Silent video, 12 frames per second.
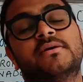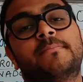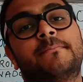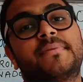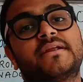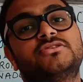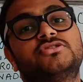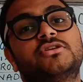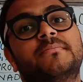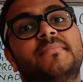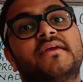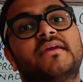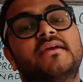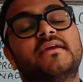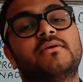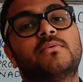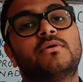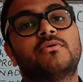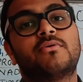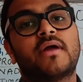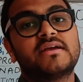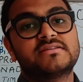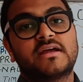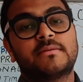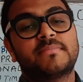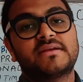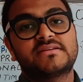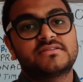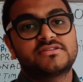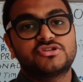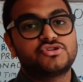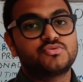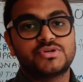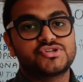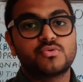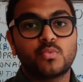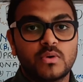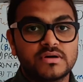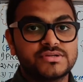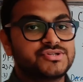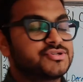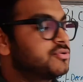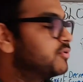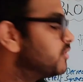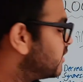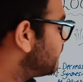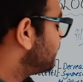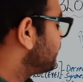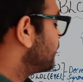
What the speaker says: The pressure may even rise and make the situation worse. Okay,